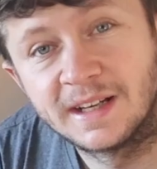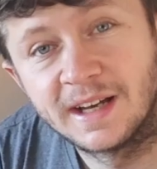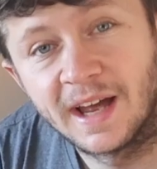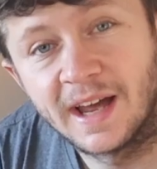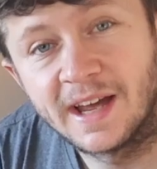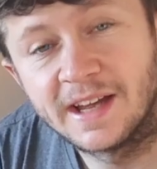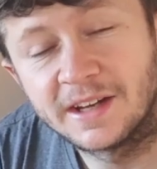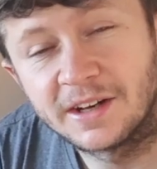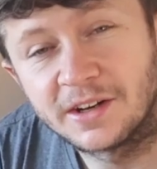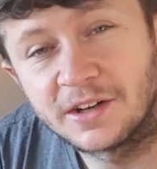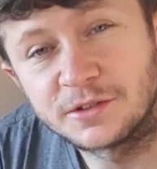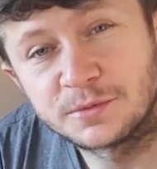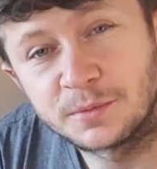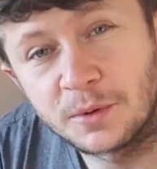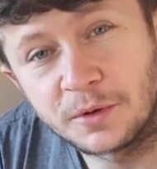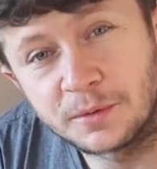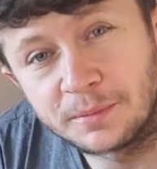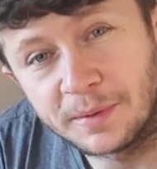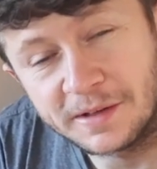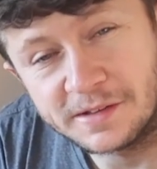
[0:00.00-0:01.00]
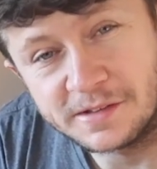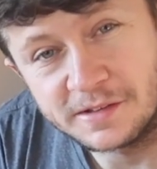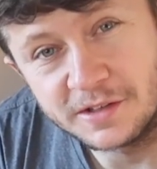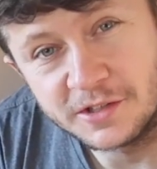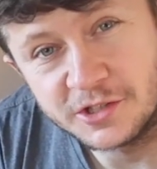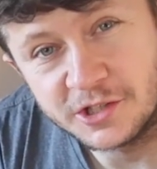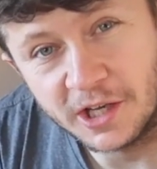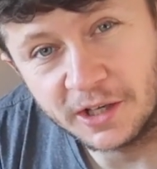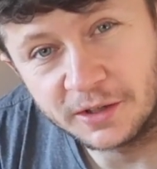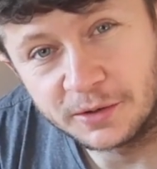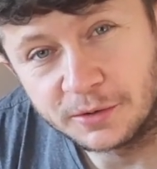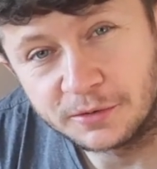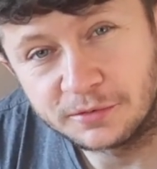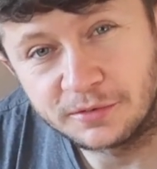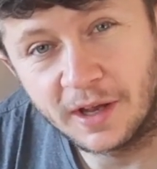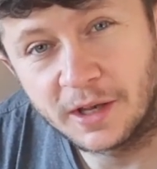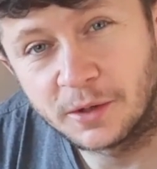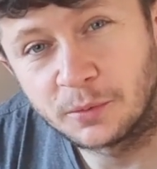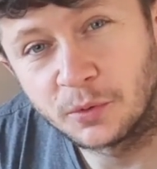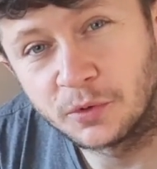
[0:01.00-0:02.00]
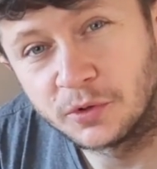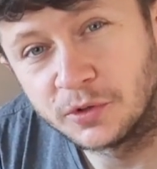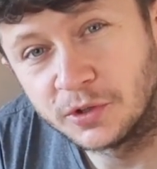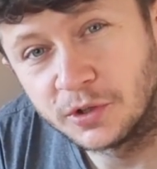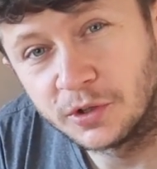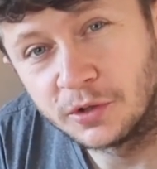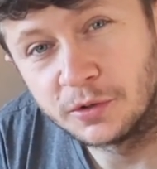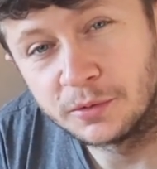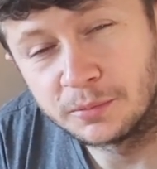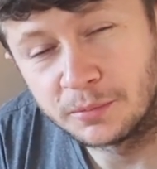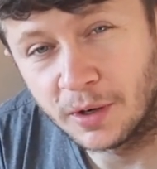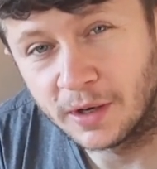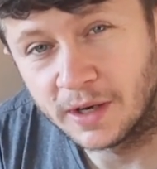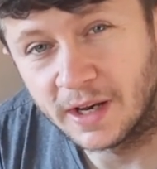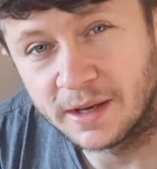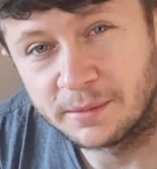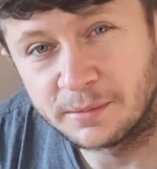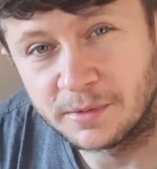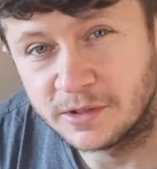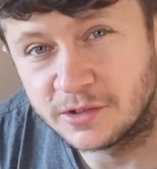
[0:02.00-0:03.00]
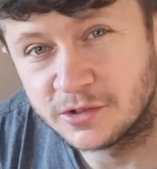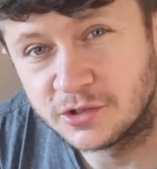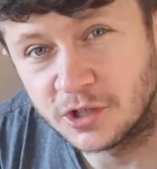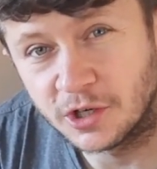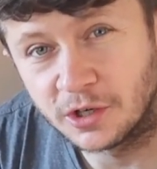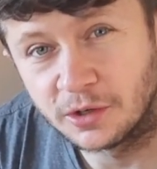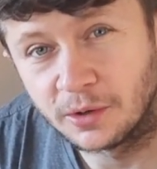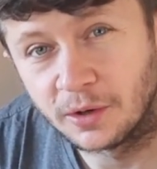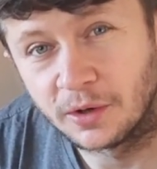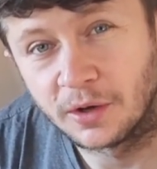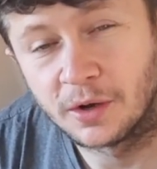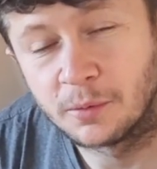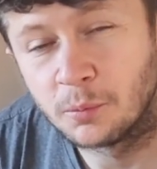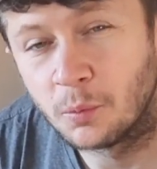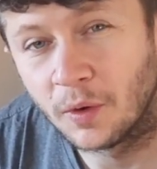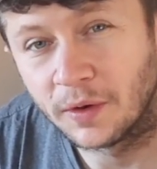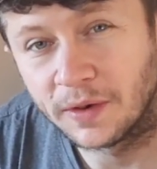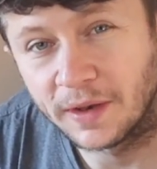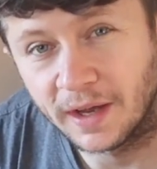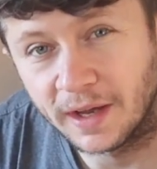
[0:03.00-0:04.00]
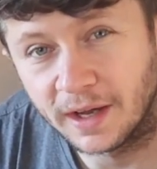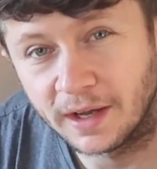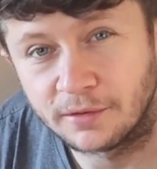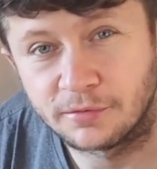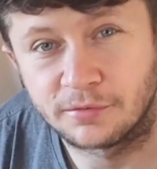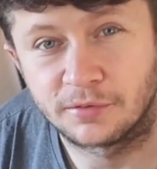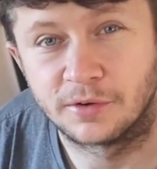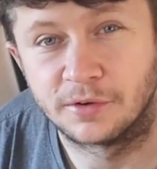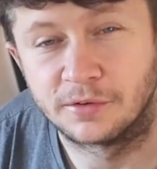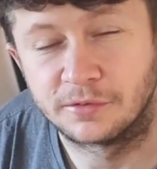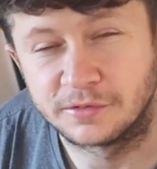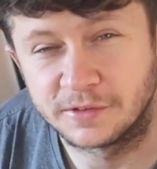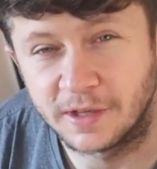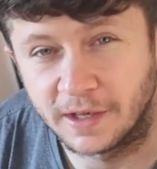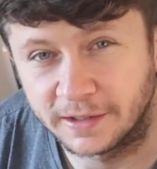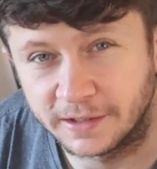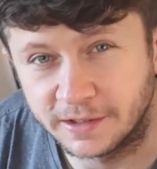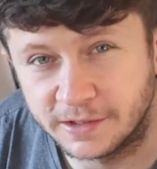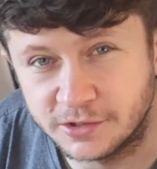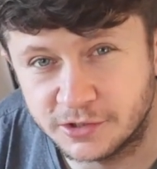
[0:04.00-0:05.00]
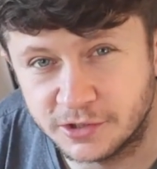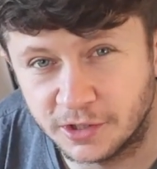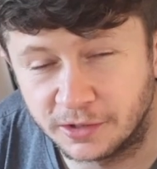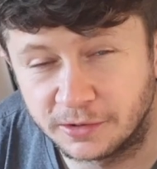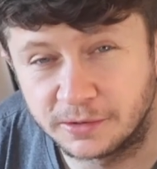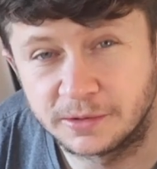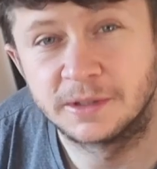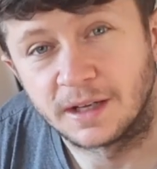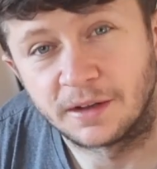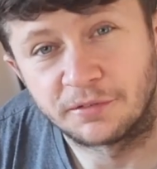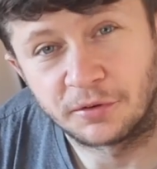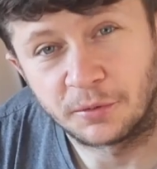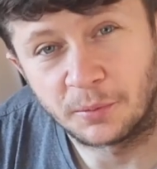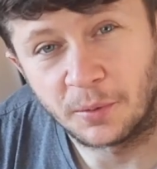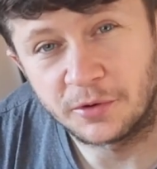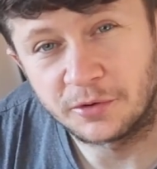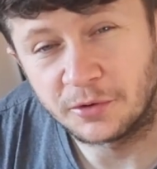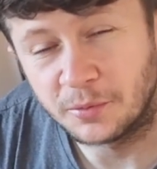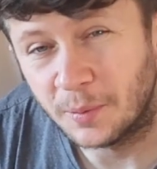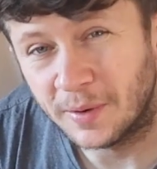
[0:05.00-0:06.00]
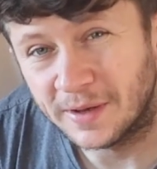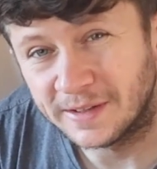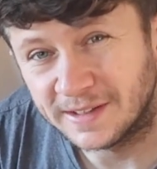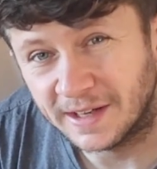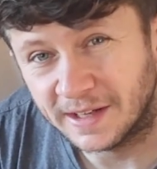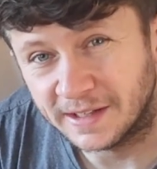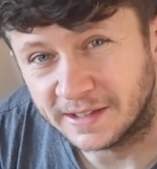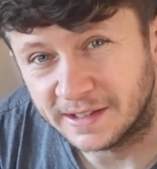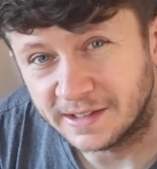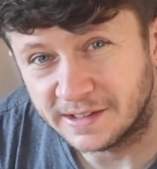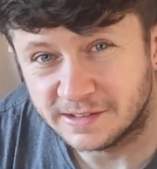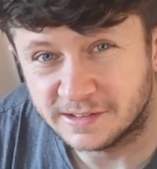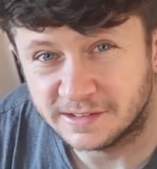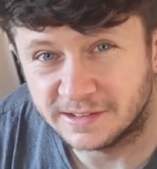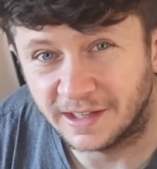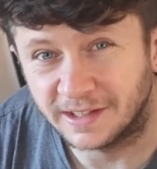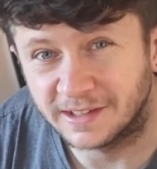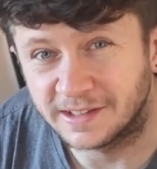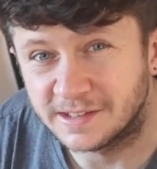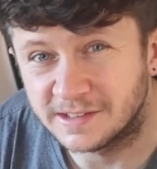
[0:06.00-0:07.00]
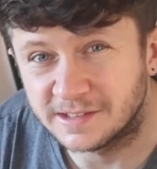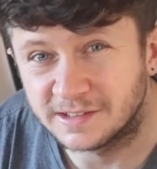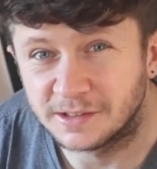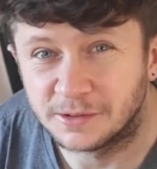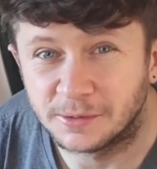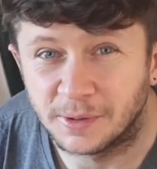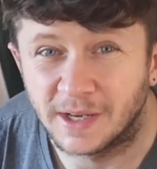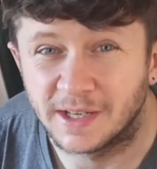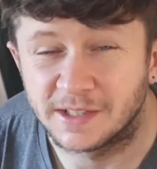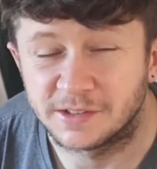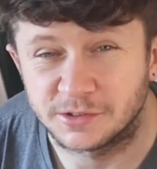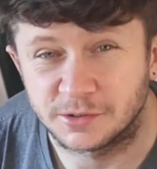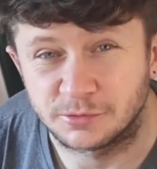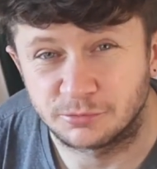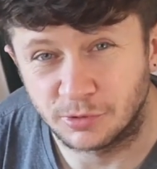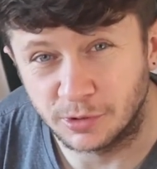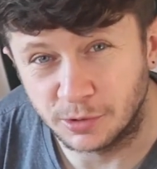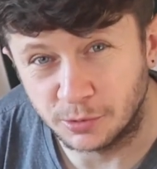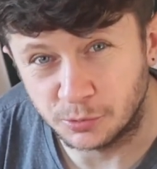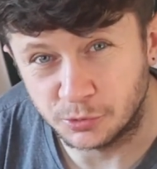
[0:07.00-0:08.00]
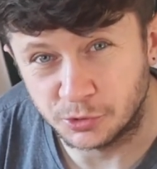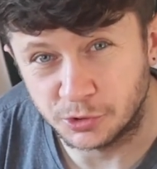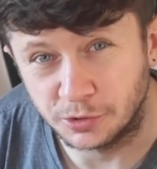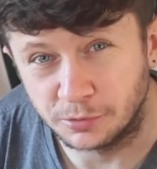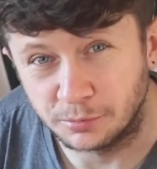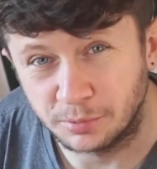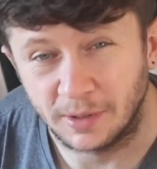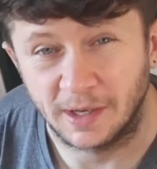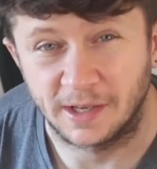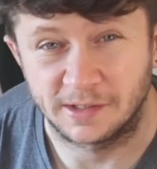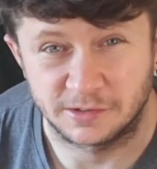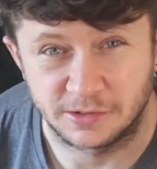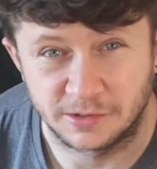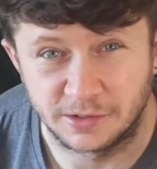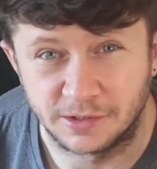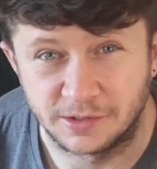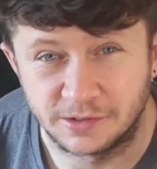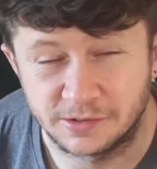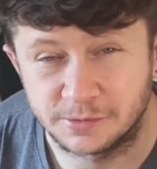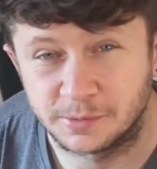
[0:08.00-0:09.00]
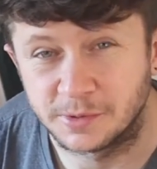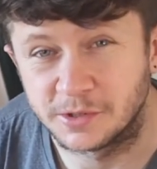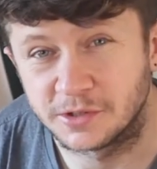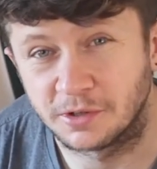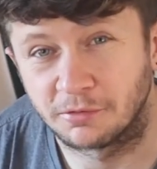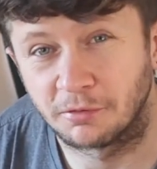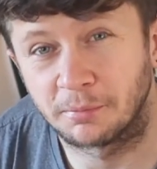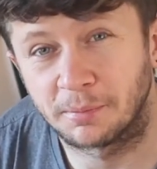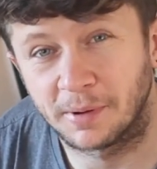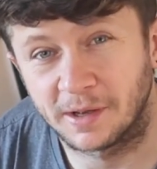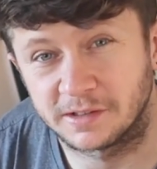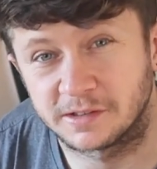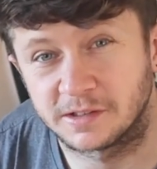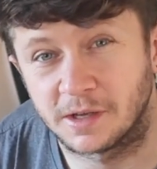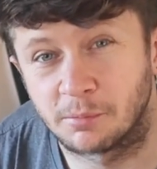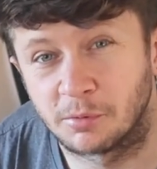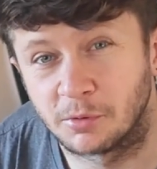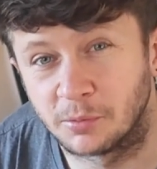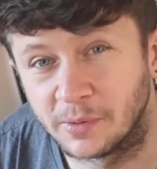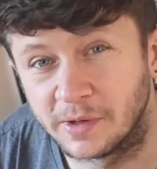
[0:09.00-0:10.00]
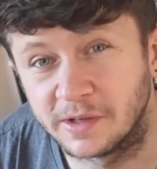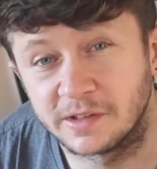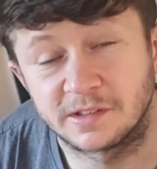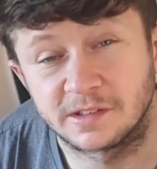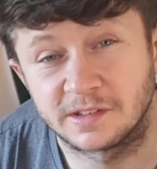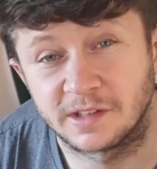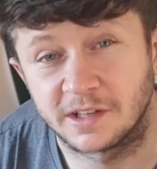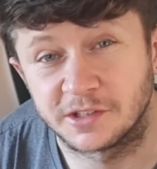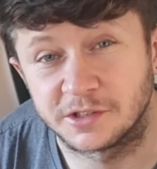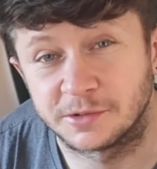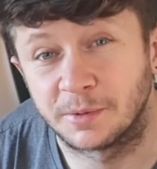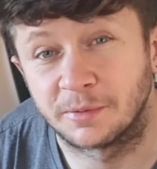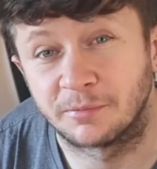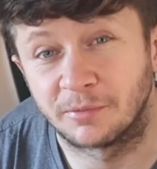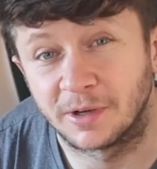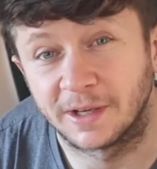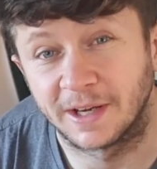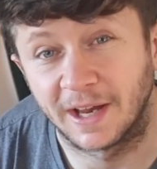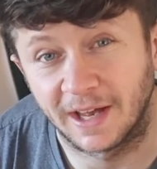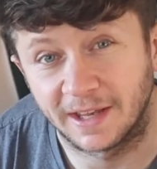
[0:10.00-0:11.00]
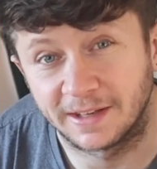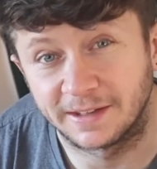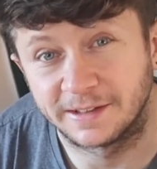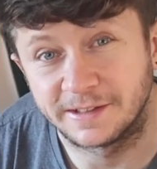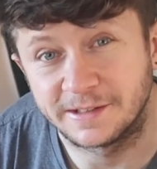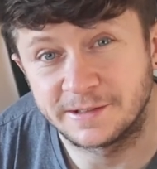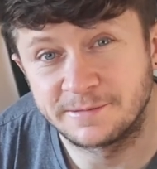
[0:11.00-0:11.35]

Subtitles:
Hey guys, welcome back to the channel. For anyone new, my name is Joe and I'm one half of Danni and Joe. If you're wondering where Danni is, Danni still has a real job as a nurse, which over the past couple of weeks has actually been really handy.